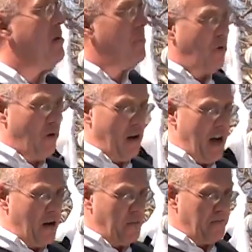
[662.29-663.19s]
pour
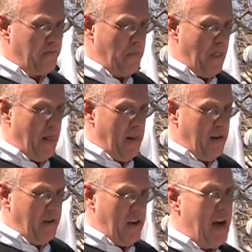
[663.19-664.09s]
out.
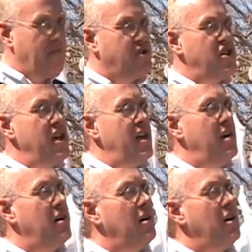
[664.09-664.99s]
They have
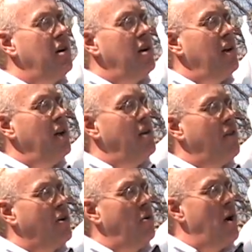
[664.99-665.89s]
seen into
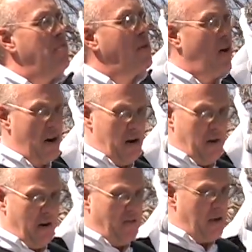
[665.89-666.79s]
the corrupt heart
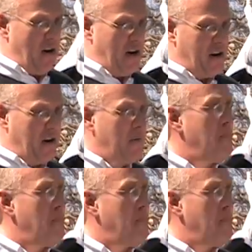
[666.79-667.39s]
of America.